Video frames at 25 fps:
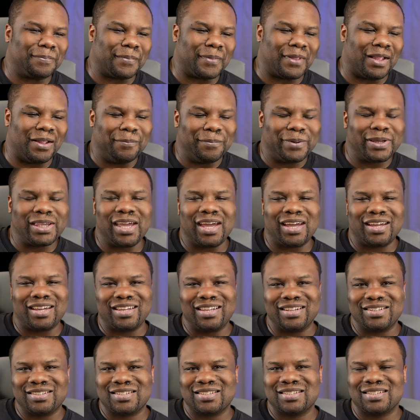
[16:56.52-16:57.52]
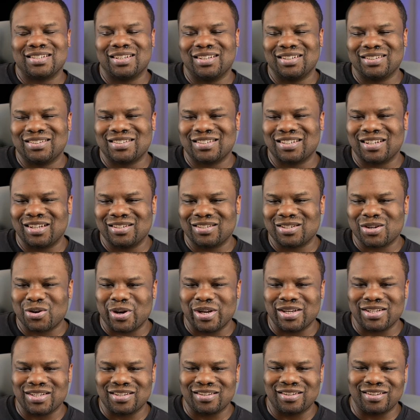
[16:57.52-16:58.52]
But yeah, it's
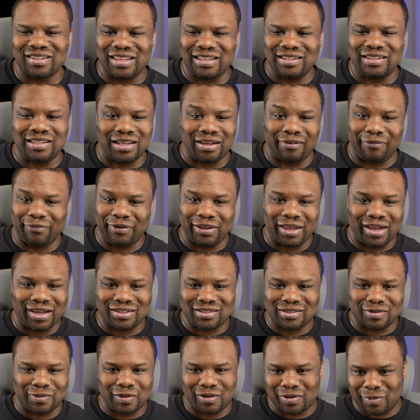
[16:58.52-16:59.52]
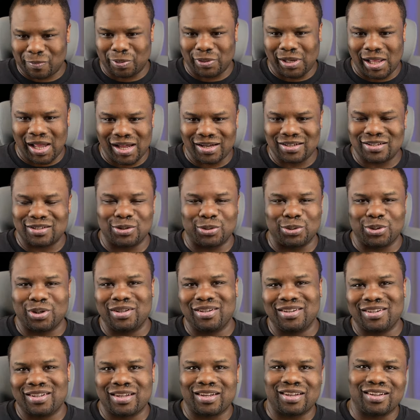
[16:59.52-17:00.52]
crazy. It definitely has a plot to it.
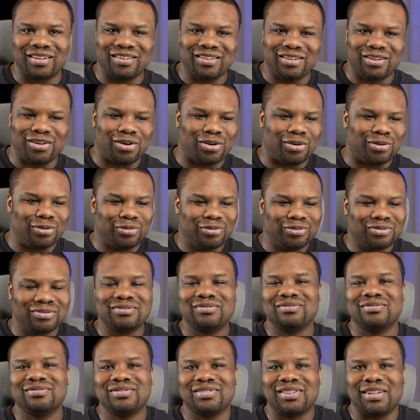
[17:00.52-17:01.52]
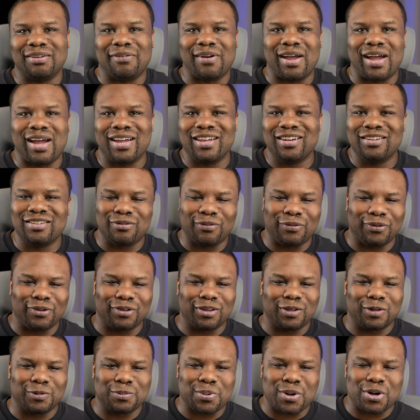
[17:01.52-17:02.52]
Like, you know, Divine, the
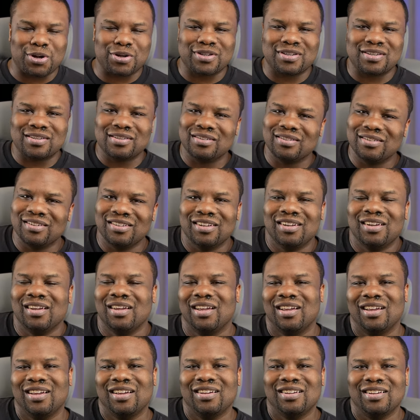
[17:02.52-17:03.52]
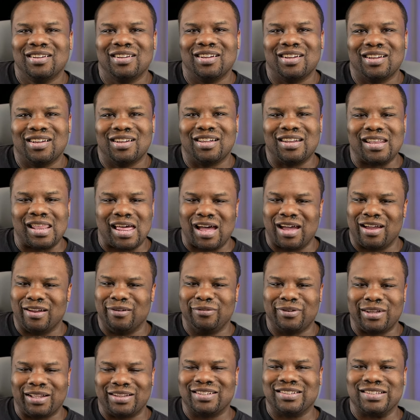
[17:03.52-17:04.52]
filthiest person alive,
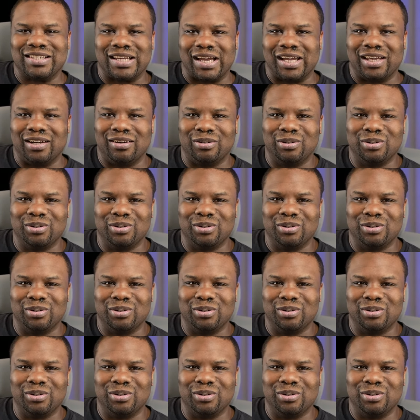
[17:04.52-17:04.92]
got the title.